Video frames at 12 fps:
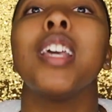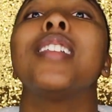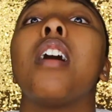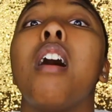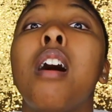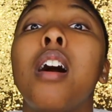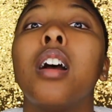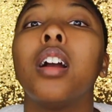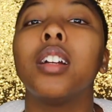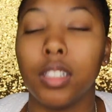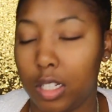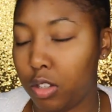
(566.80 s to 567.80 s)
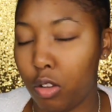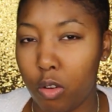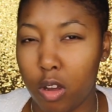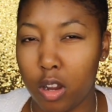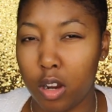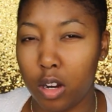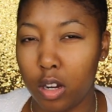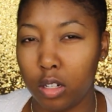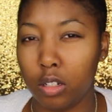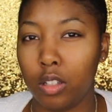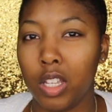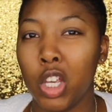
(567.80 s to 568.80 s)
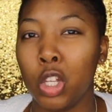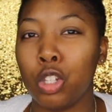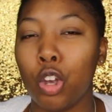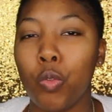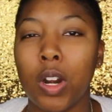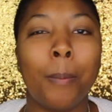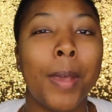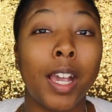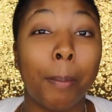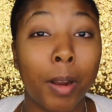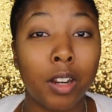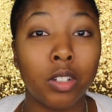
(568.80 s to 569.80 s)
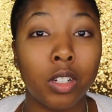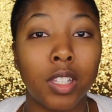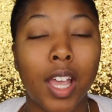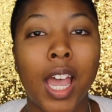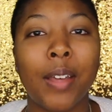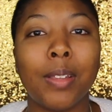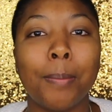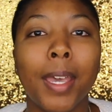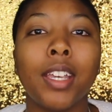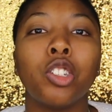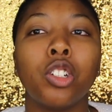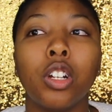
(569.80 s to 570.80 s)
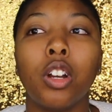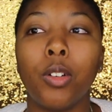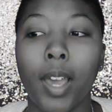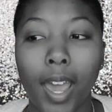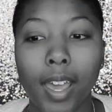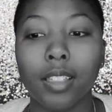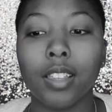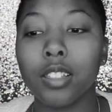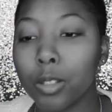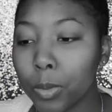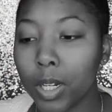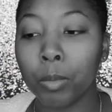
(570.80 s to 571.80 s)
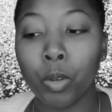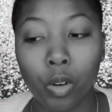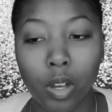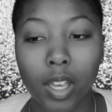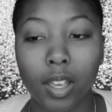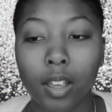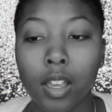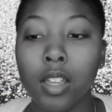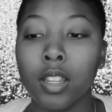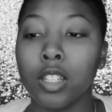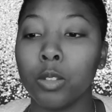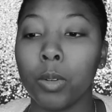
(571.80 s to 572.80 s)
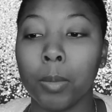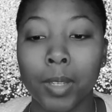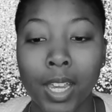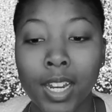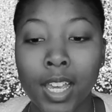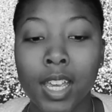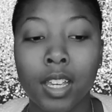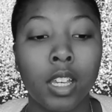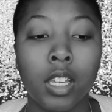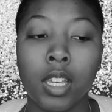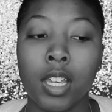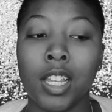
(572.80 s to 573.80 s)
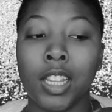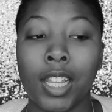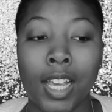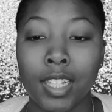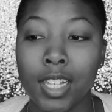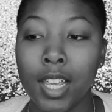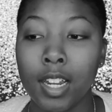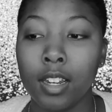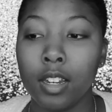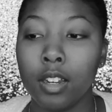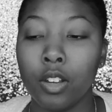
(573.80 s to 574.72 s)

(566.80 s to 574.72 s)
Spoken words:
is hard. It's so hard. So when I make a purchase, I have to make sure, okay, this is what I'm going, this is what I'm getting. That's it.